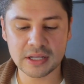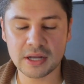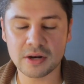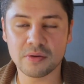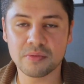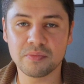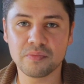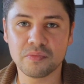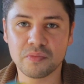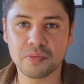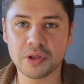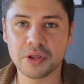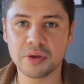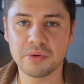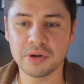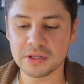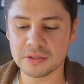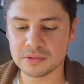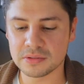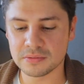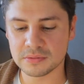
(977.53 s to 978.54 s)
I don't really
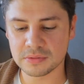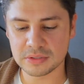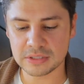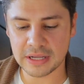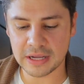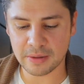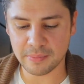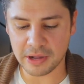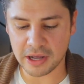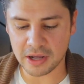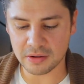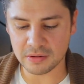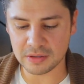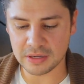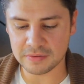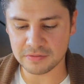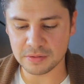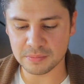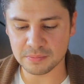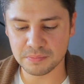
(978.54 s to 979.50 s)
want to take them out and have to